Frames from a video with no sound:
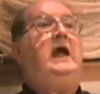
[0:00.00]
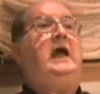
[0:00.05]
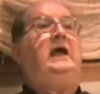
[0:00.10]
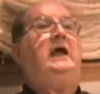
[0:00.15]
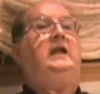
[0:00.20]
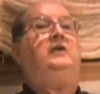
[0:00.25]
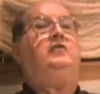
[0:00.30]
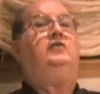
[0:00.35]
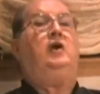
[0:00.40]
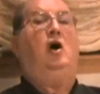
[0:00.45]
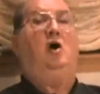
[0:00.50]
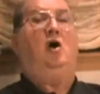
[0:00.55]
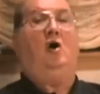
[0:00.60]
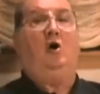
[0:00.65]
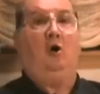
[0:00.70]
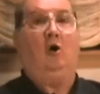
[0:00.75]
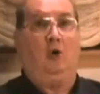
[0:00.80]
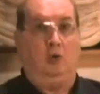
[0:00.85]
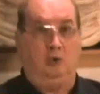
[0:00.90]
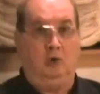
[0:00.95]
and it's
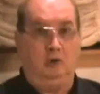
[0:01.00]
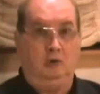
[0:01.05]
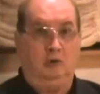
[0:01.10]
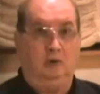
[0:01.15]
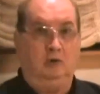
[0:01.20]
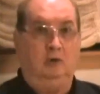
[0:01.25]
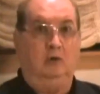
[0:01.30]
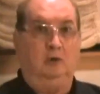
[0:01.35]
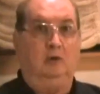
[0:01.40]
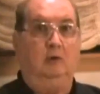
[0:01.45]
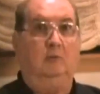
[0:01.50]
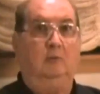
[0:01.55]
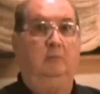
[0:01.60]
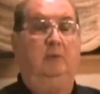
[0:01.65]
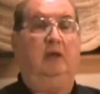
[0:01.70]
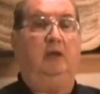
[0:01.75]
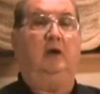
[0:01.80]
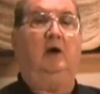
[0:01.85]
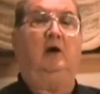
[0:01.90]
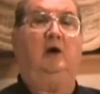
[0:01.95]
all
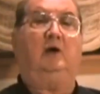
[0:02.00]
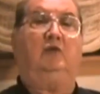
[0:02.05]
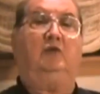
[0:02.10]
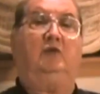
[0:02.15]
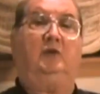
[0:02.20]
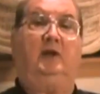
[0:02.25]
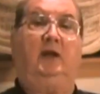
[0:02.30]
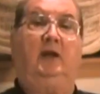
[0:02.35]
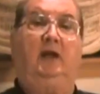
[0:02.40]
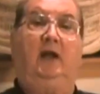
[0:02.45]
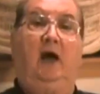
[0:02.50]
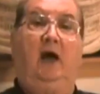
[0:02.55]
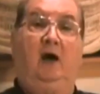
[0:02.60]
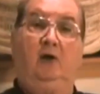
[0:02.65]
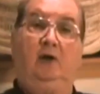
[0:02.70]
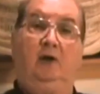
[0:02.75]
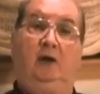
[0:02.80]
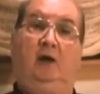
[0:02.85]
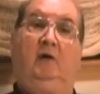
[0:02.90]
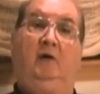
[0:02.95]
being orchestrated
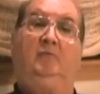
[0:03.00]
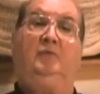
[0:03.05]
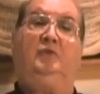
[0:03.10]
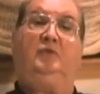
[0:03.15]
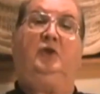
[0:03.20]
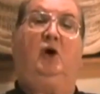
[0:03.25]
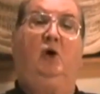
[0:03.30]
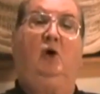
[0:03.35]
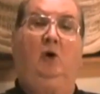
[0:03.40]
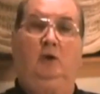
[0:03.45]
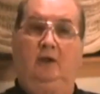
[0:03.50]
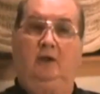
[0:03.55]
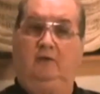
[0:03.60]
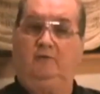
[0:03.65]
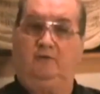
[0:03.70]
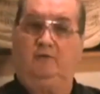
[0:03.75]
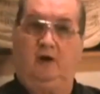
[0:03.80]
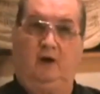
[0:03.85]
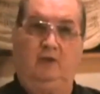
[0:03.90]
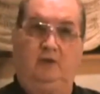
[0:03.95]
out of the
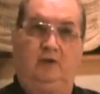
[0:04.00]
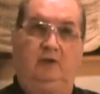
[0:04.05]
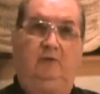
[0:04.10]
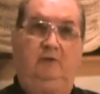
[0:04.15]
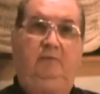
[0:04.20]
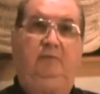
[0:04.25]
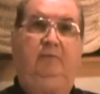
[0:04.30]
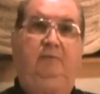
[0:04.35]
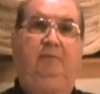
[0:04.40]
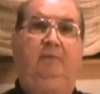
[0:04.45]
Holy Father